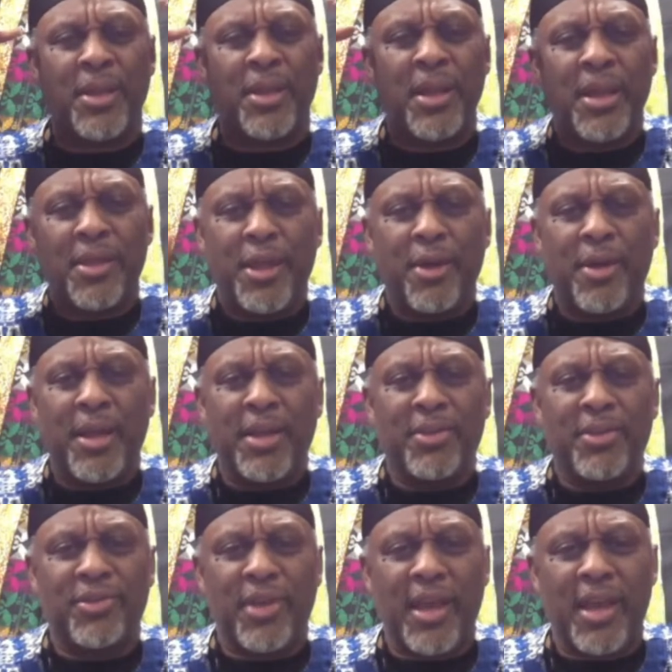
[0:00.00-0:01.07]
there
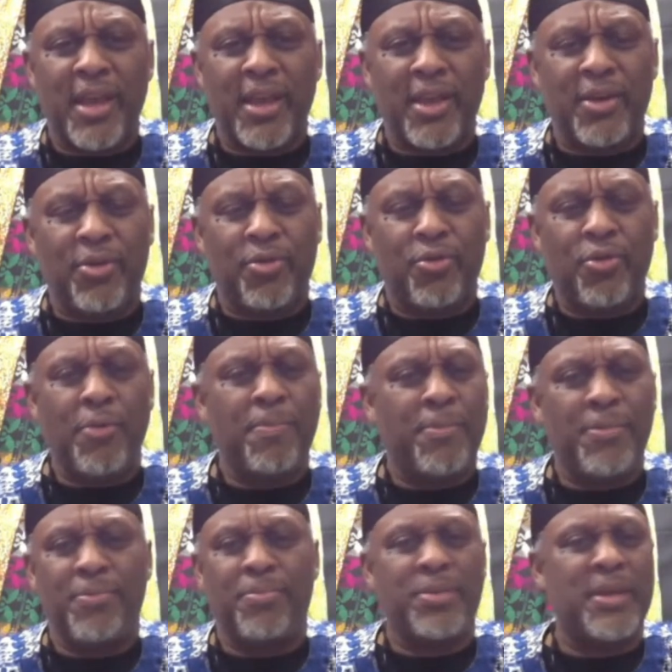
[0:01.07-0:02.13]
is a group
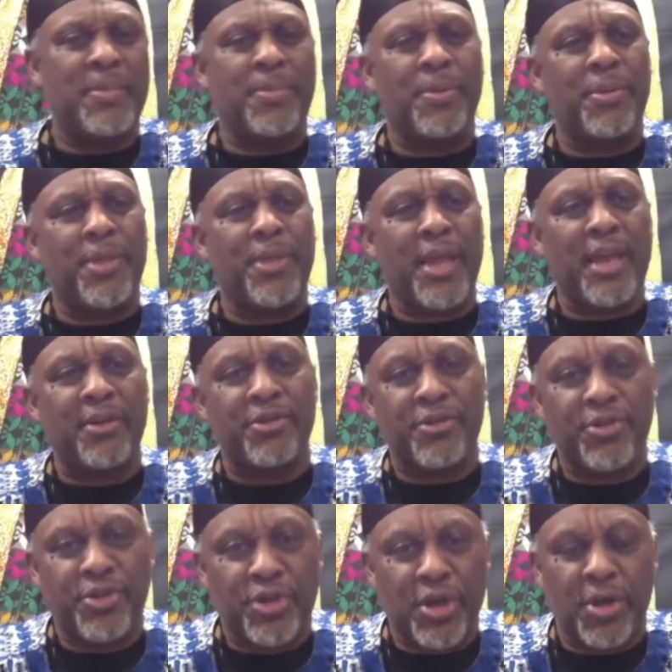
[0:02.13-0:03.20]
of people that
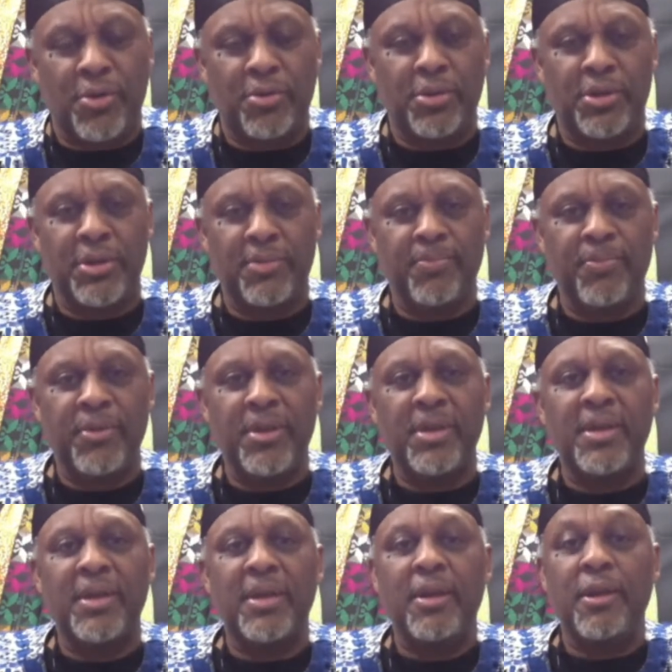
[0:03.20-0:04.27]
don't
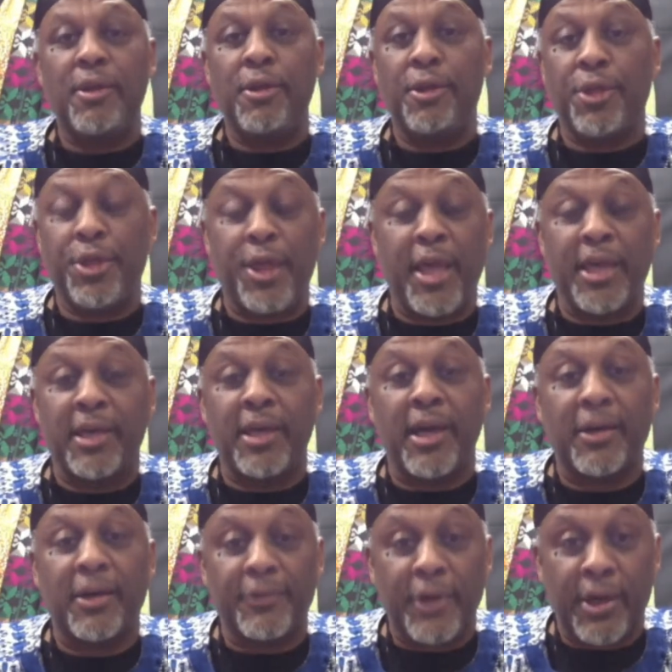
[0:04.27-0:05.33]
think
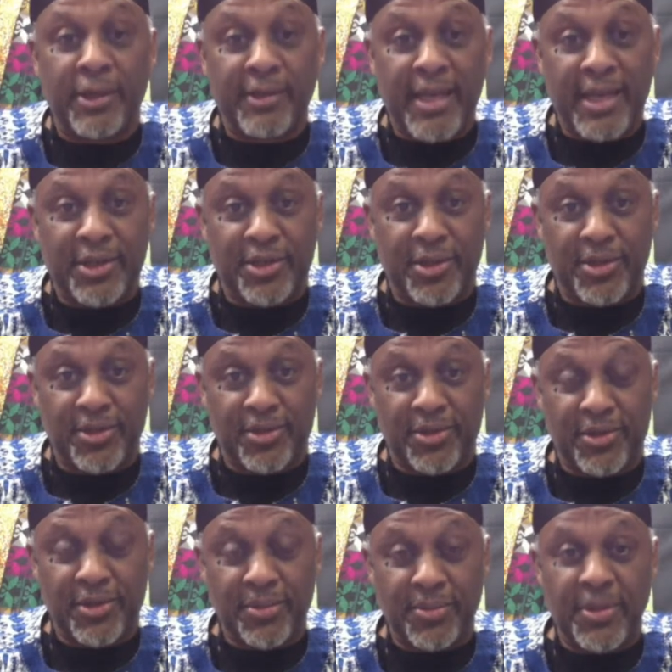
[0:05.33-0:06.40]
of all
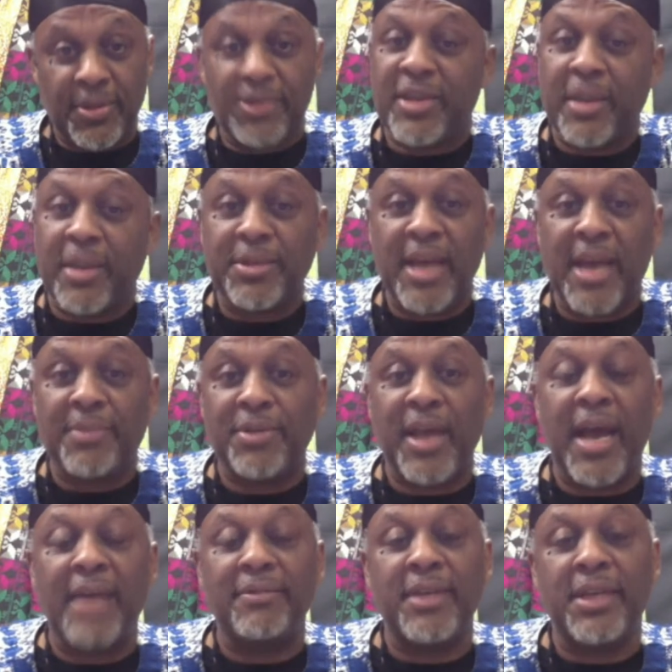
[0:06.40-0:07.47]
ages, sometimes
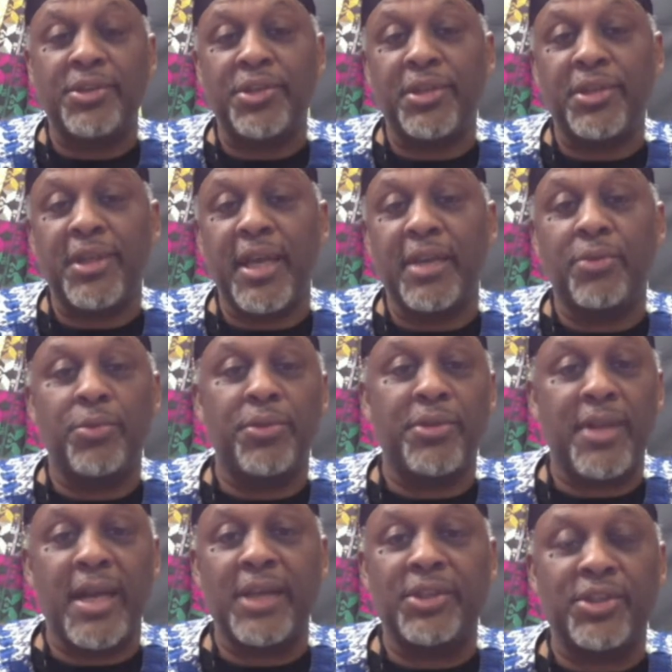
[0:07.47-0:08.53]
highly educated with
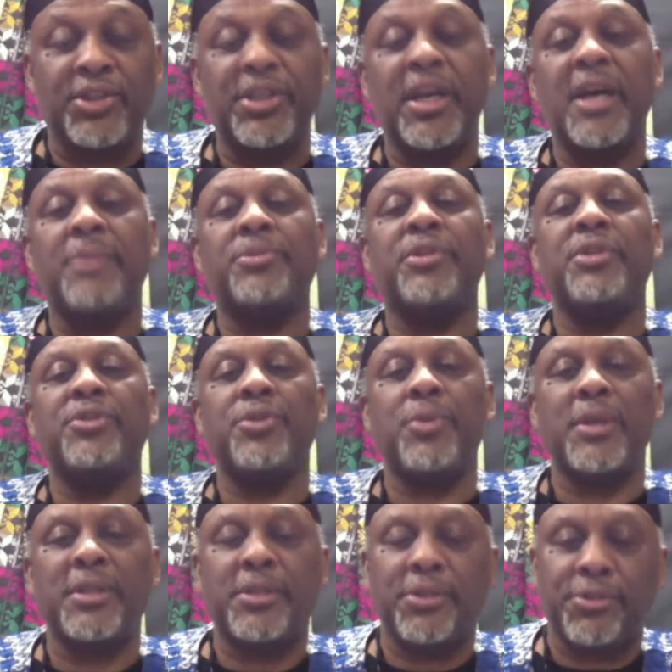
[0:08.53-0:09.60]
nice jobs that do
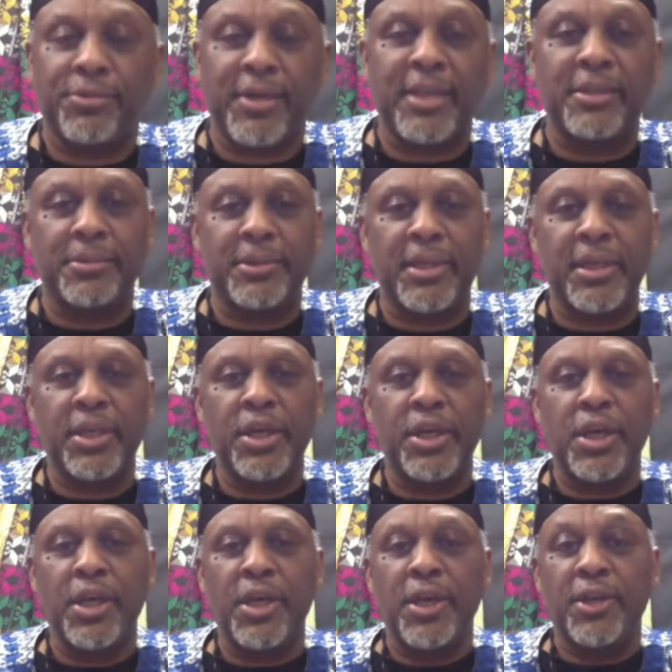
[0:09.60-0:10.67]
incredibly
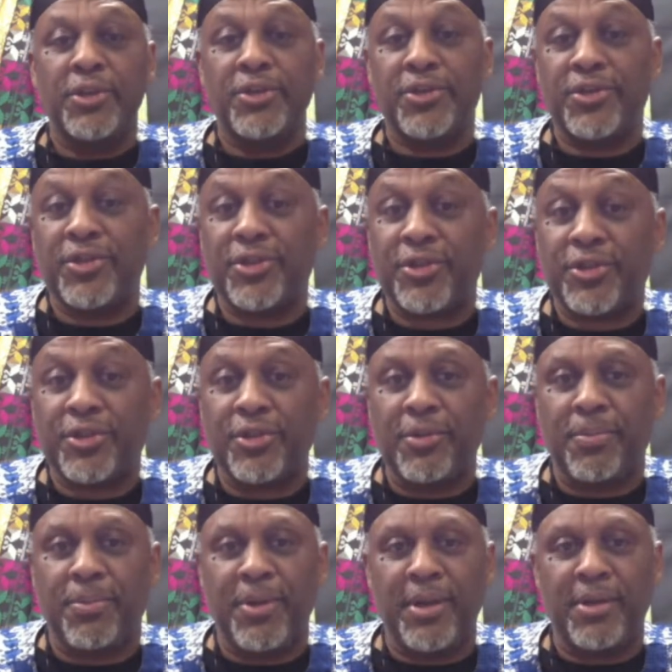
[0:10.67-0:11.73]

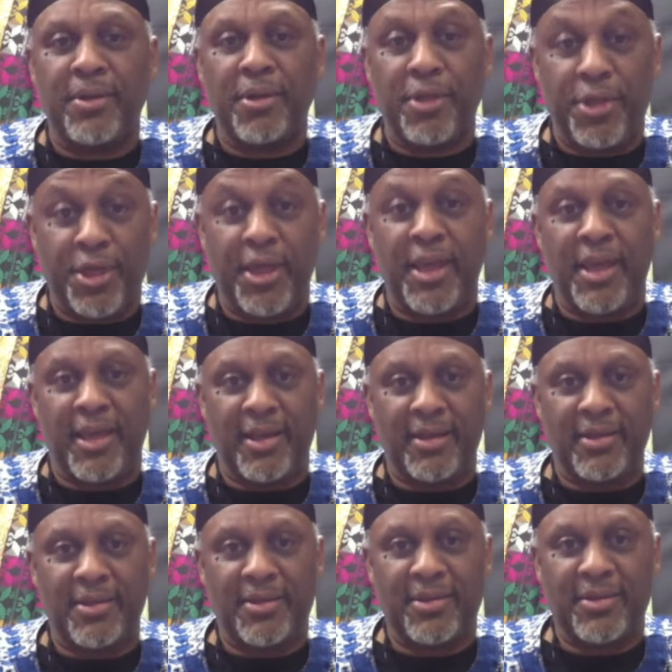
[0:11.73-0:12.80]
stupid
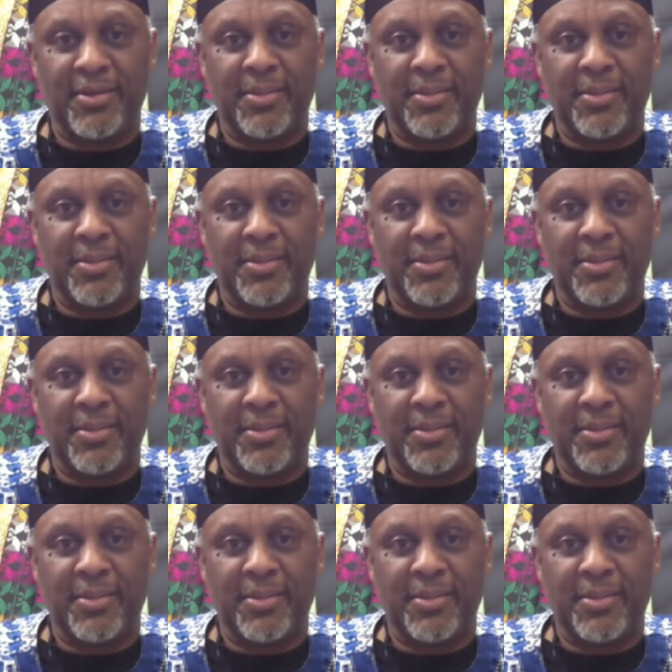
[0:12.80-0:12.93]
things.